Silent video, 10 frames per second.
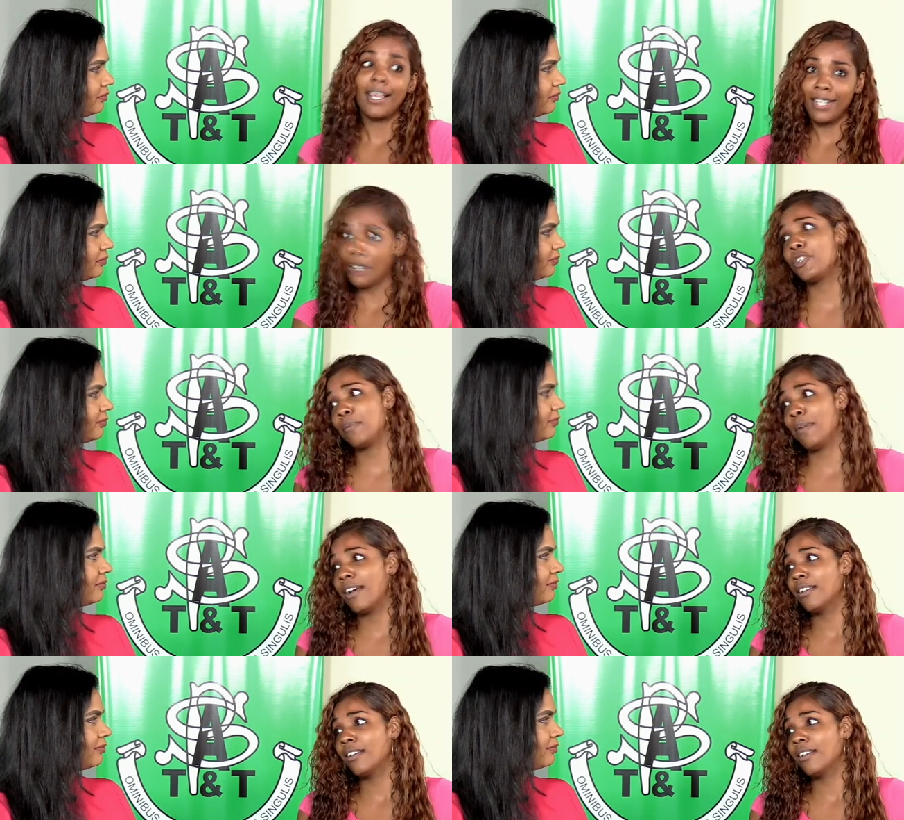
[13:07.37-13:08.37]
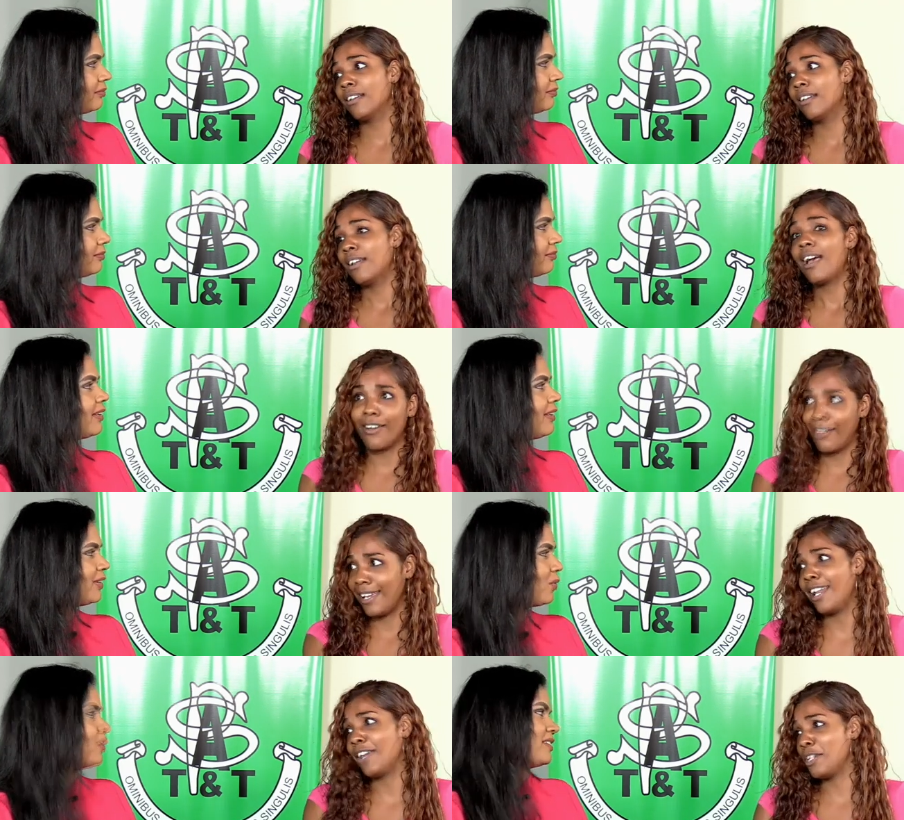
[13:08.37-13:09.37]
Speaker 1: like that Gucci bag, I'm gonna
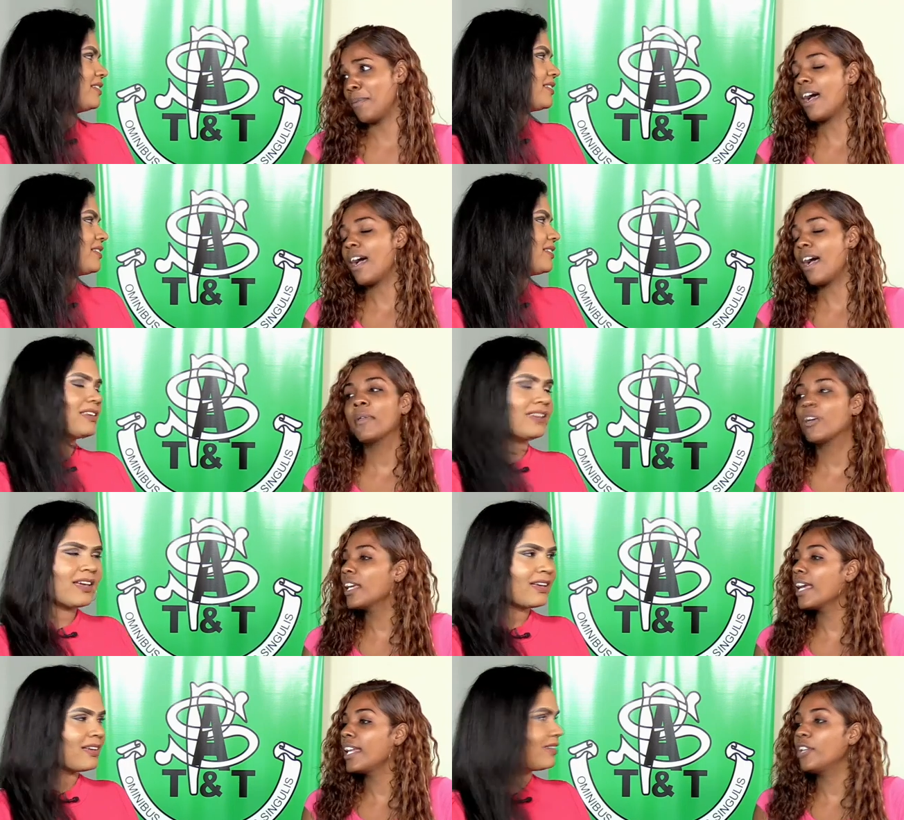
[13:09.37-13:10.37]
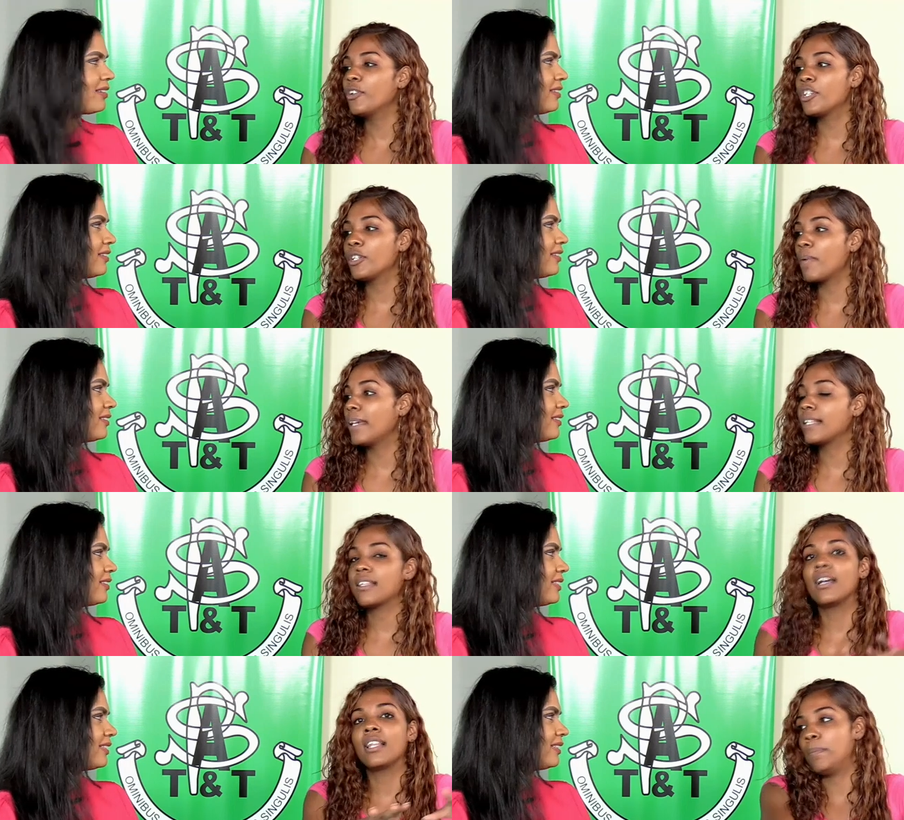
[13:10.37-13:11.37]
you get that Gucci it. bag. I'm not yeah. gonna get the Gucci bag because
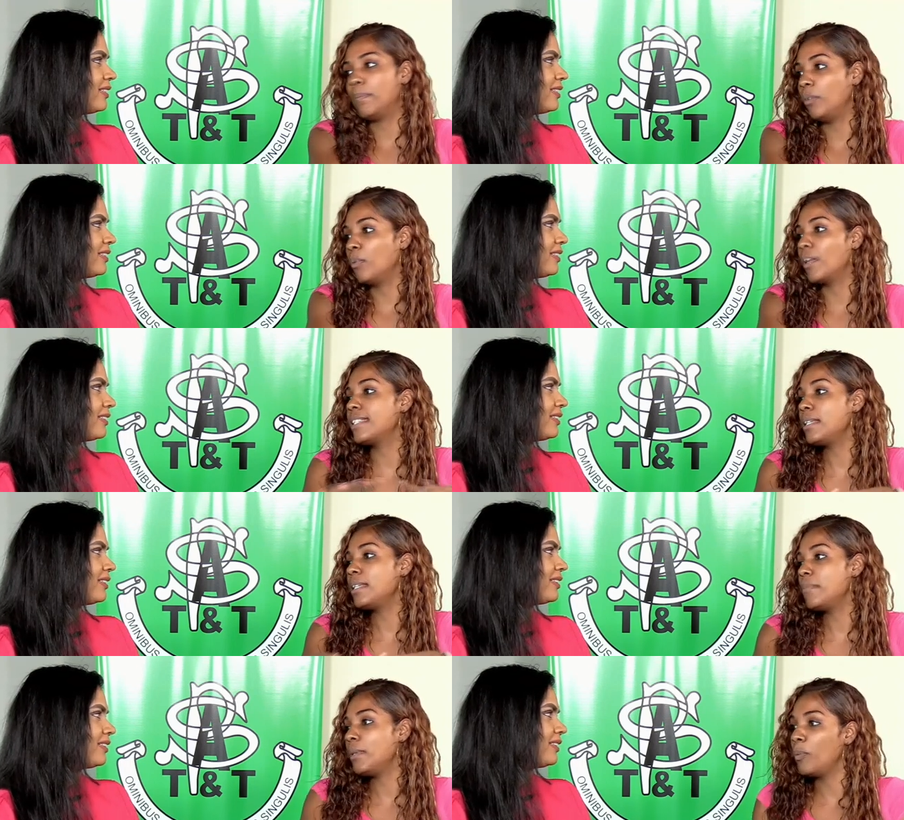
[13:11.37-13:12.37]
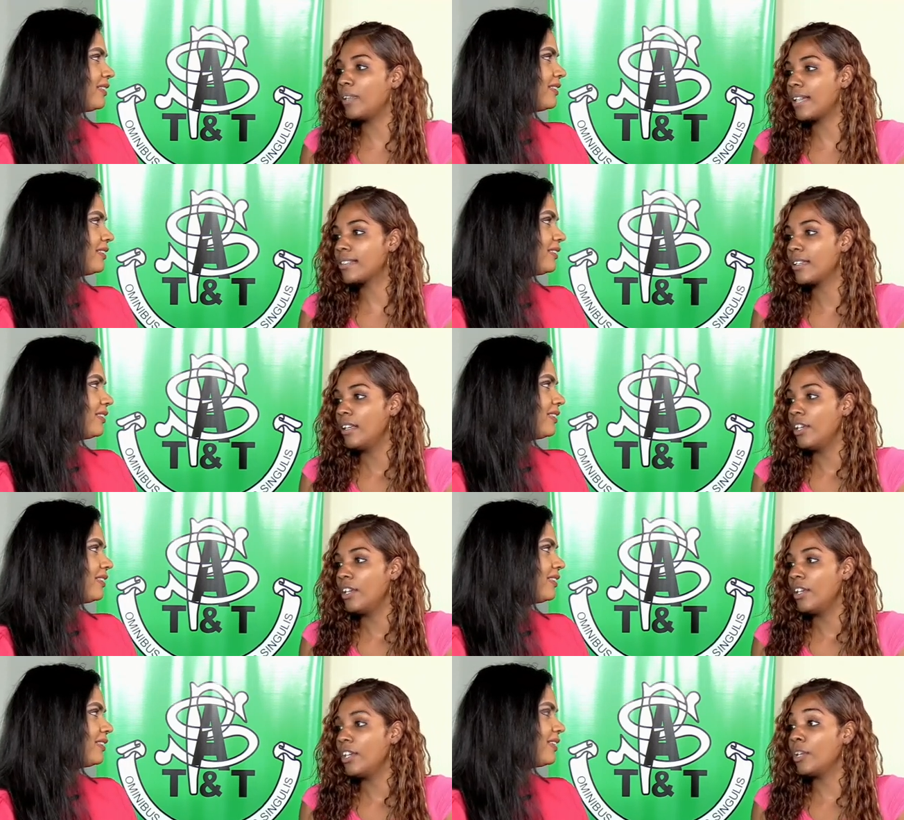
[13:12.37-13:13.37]
other people wanna see me with that.
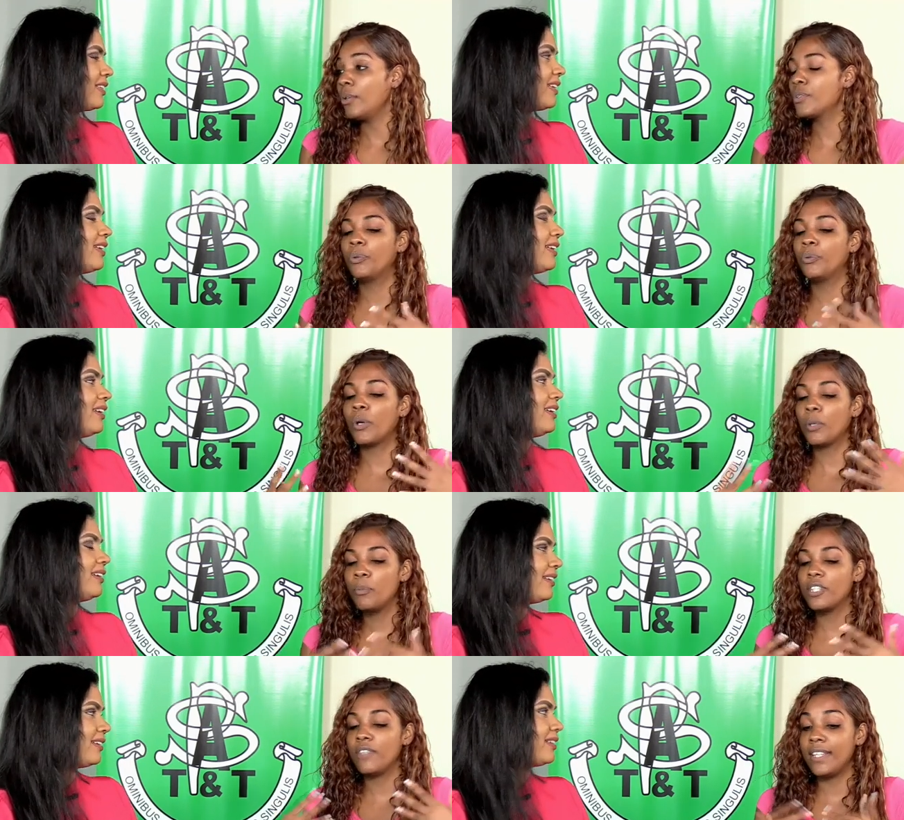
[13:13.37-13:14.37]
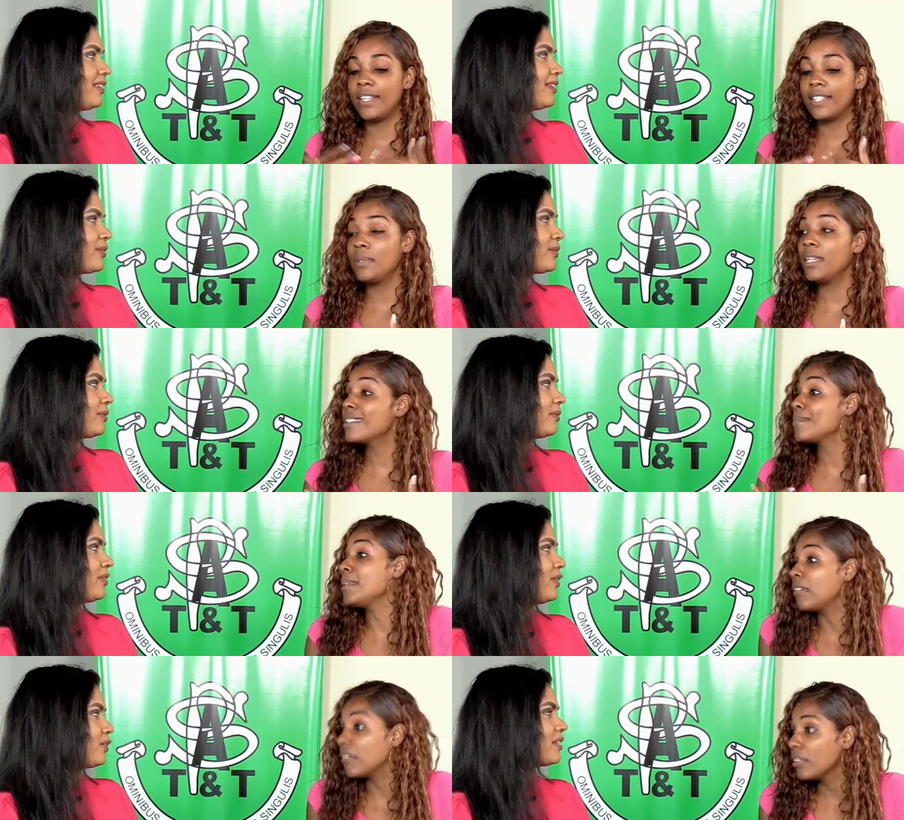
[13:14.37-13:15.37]
You know, so what motivates me is
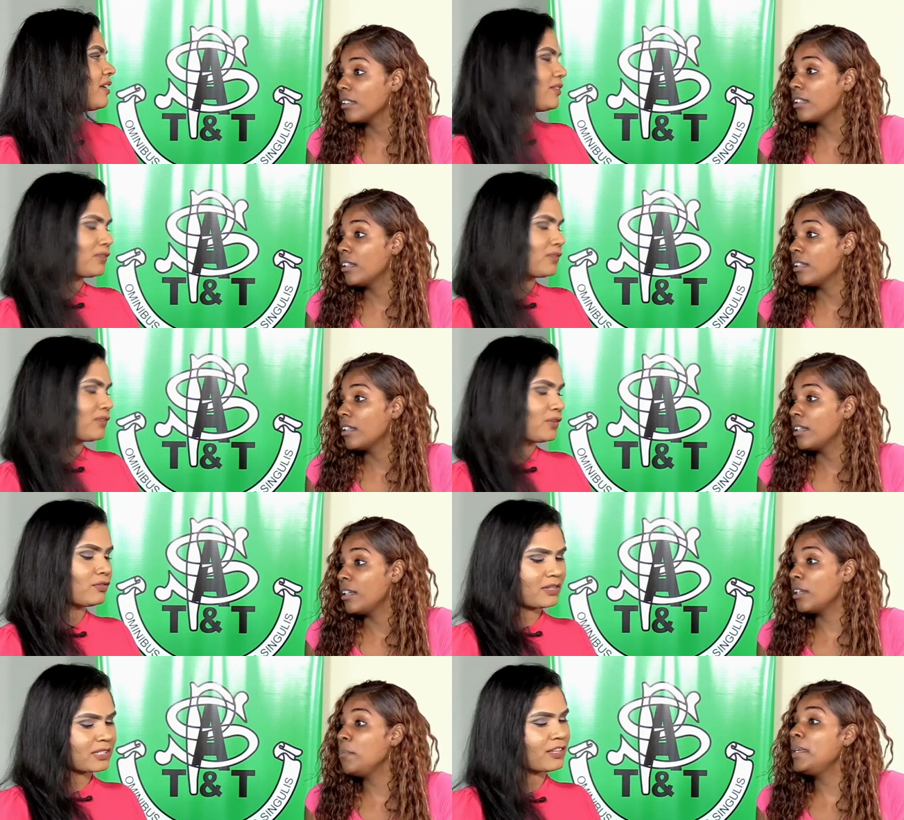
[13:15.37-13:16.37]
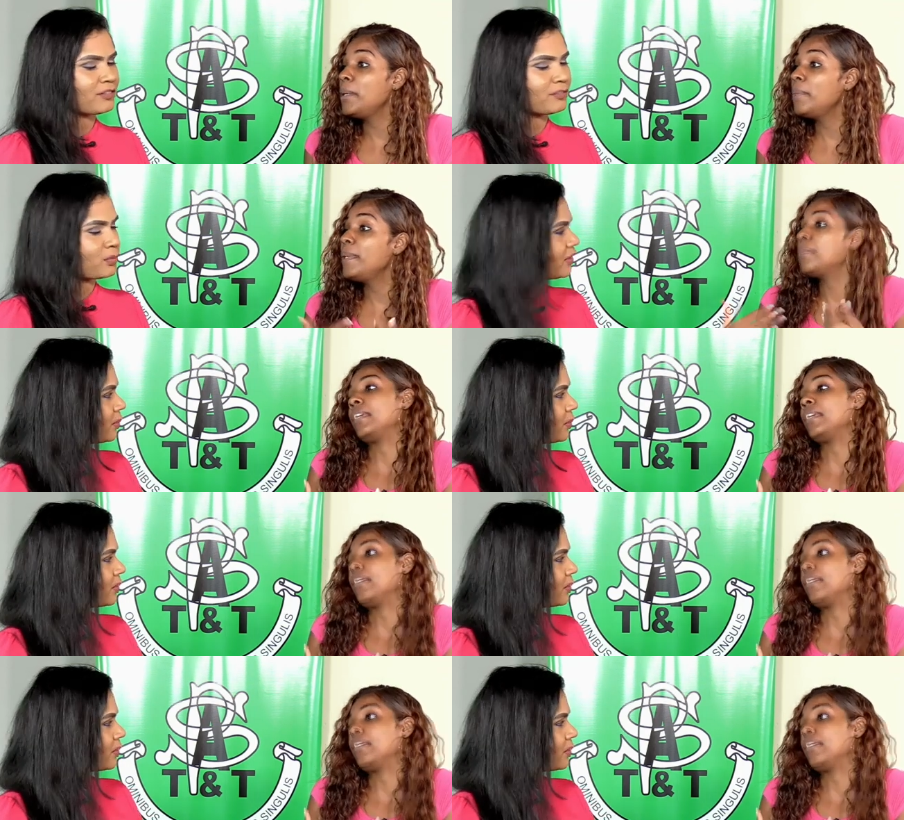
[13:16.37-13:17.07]
me. Yourself. You're very yeah, Me being me.